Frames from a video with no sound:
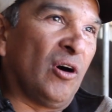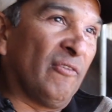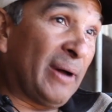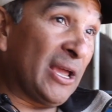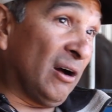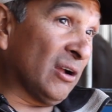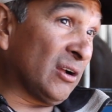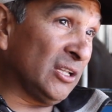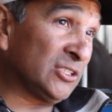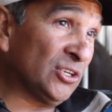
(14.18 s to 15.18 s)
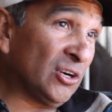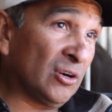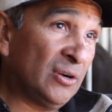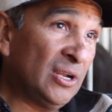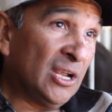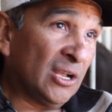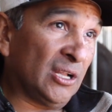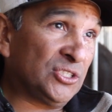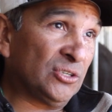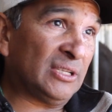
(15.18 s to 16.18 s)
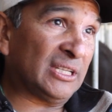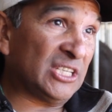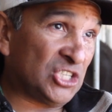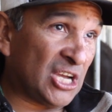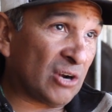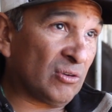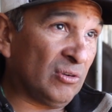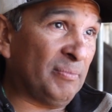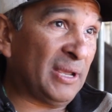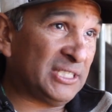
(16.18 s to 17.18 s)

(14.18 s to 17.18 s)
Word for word: of my own culture, culture of the charro and